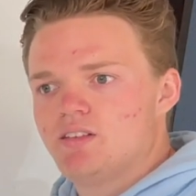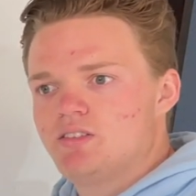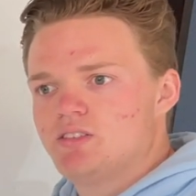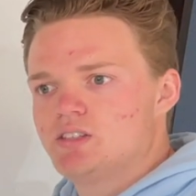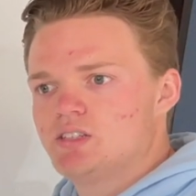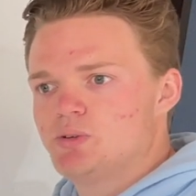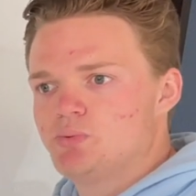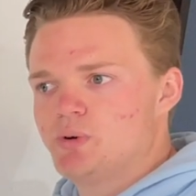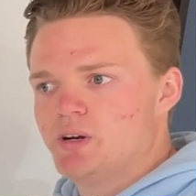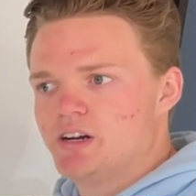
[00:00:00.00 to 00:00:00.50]

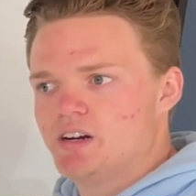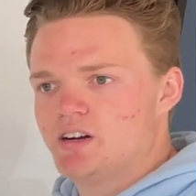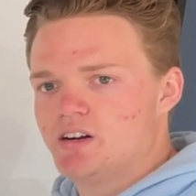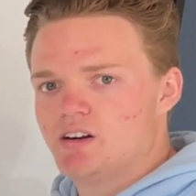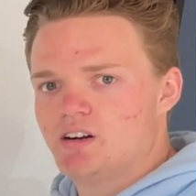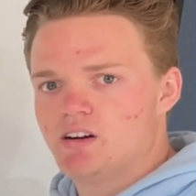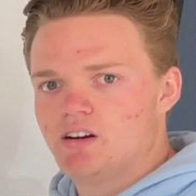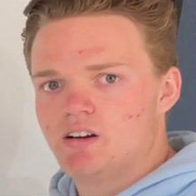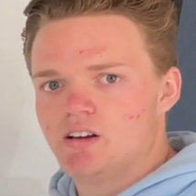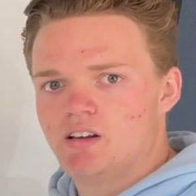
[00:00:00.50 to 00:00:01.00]
to
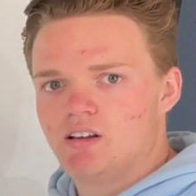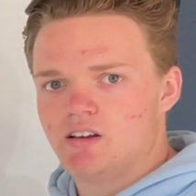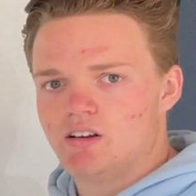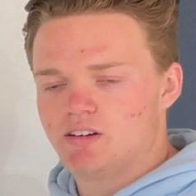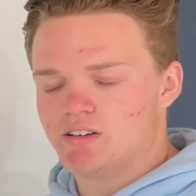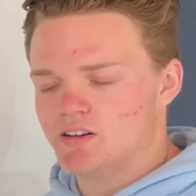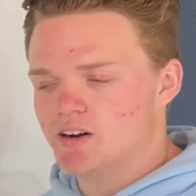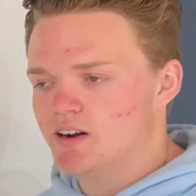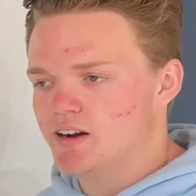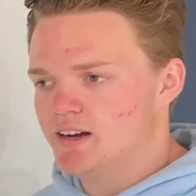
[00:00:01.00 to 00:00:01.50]
where
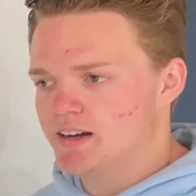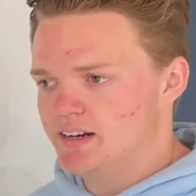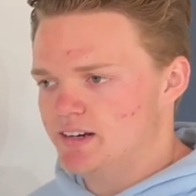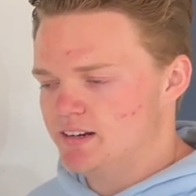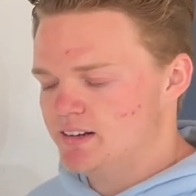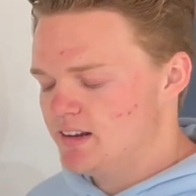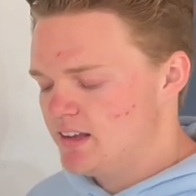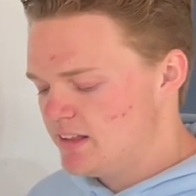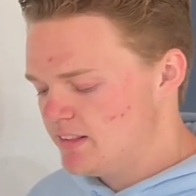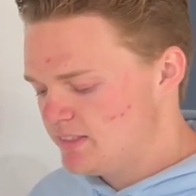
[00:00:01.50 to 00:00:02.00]
God
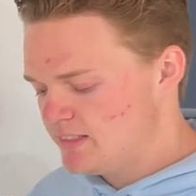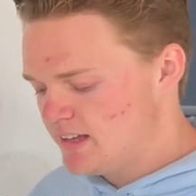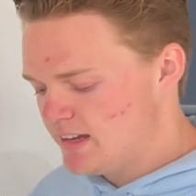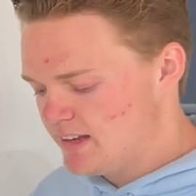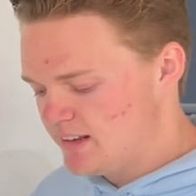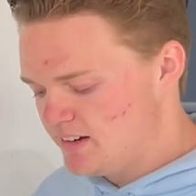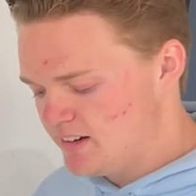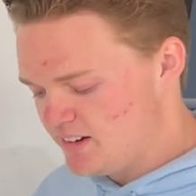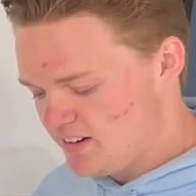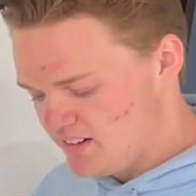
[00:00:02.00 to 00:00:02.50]

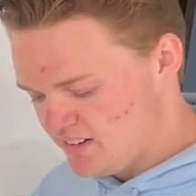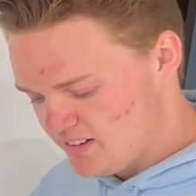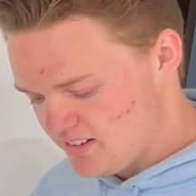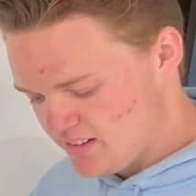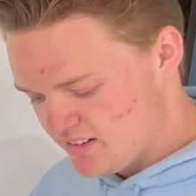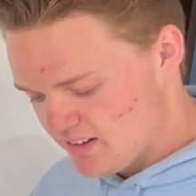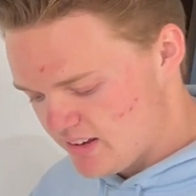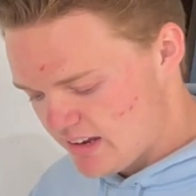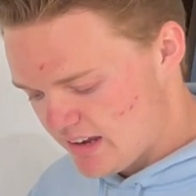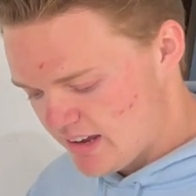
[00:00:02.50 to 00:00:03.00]
then
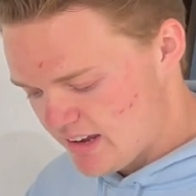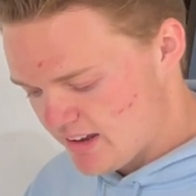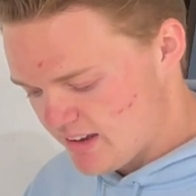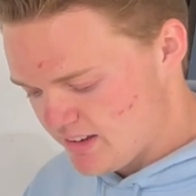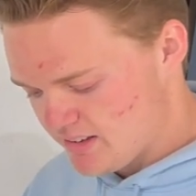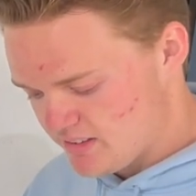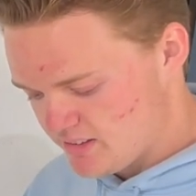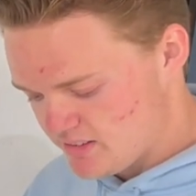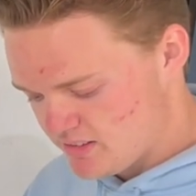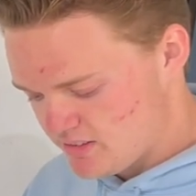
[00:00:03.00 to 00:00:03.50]

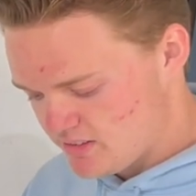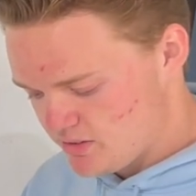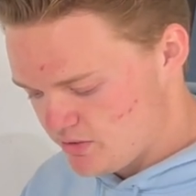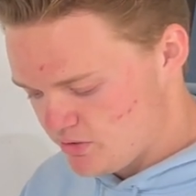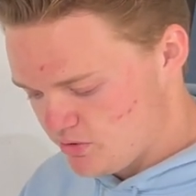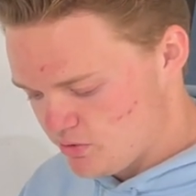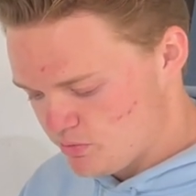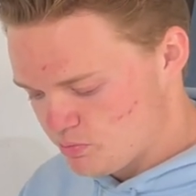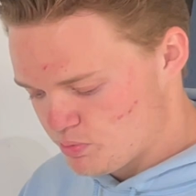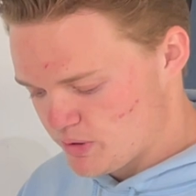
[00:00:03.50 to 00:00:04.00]
has
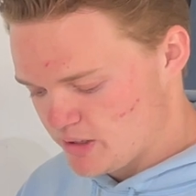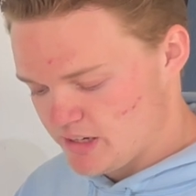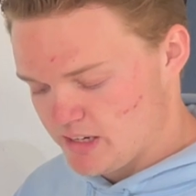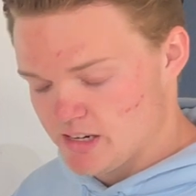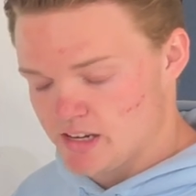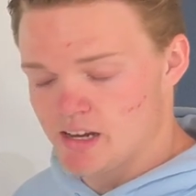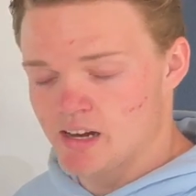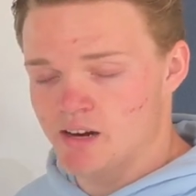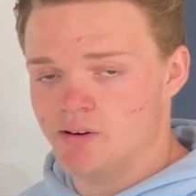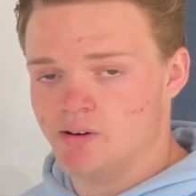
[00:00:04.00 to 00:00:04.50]
to bring
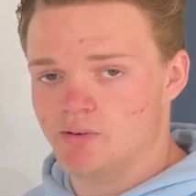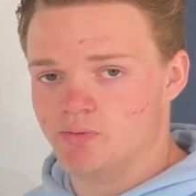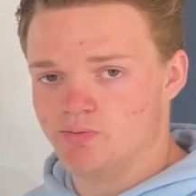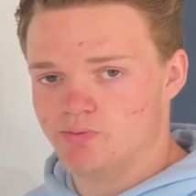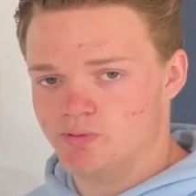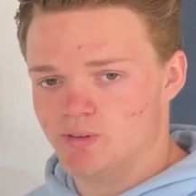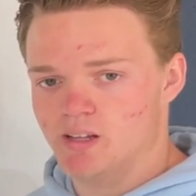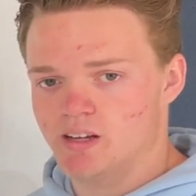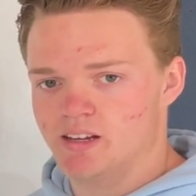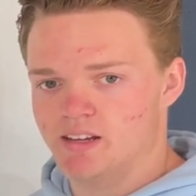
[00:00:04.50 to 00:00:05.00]
out a
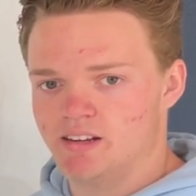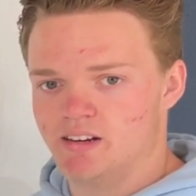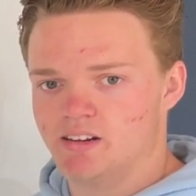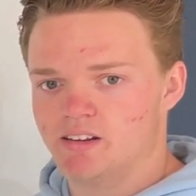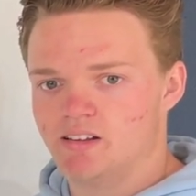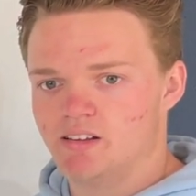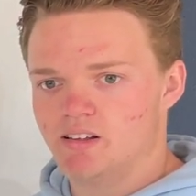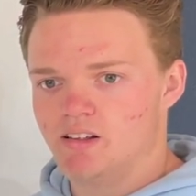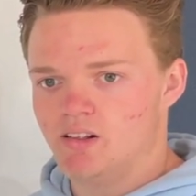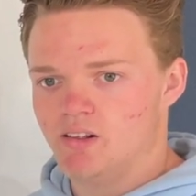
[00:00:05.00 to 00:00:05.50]
flood
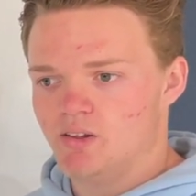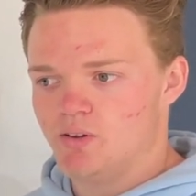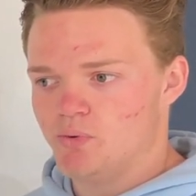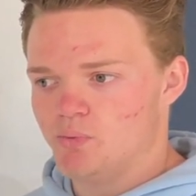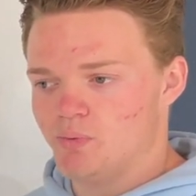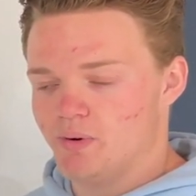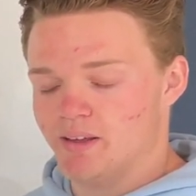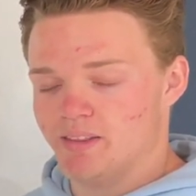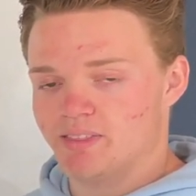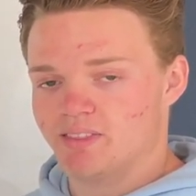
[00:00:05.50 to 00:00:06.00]

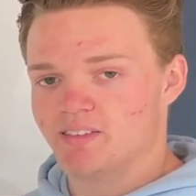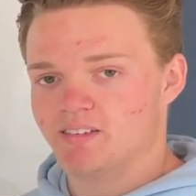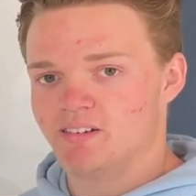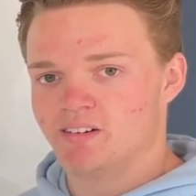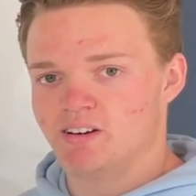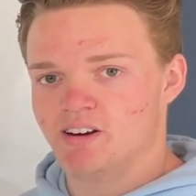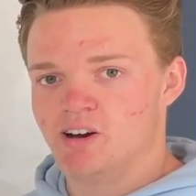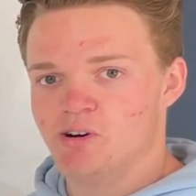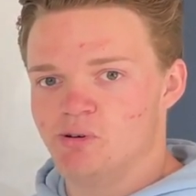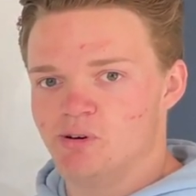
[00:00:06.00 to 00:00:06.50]
with
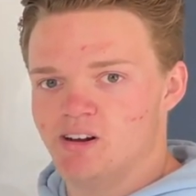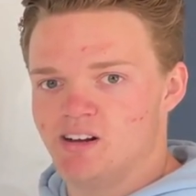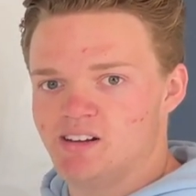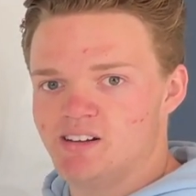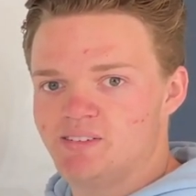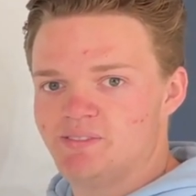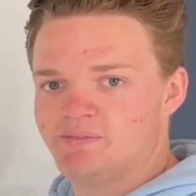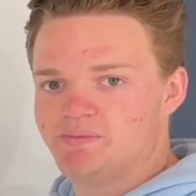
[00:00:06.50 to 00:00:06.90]
Noah